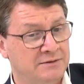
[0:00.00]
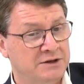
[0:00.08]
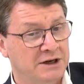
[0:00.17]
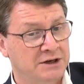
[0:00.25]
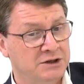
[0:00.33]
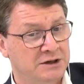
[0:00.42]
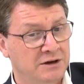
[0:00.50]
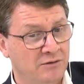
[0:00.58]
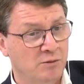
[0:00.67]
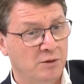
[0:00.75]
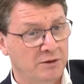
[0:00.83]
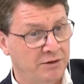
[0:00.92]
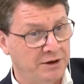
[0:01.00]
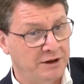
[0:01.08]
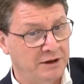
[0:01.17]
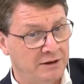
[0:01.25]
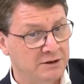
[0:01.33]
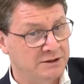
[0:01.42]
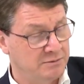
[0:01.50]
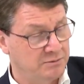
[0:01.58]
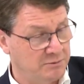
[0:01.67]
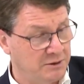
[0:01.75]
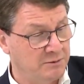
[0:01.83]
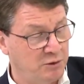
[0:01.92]
of change in government thinking, because
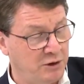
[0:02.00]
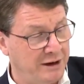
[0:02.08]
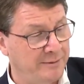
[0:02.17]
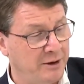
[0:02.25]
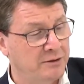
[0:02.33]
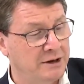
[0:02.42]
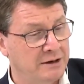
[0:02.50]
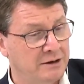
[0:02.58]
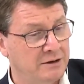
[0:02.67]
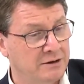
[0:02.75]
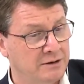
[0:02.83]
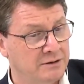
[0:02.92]
you're primarily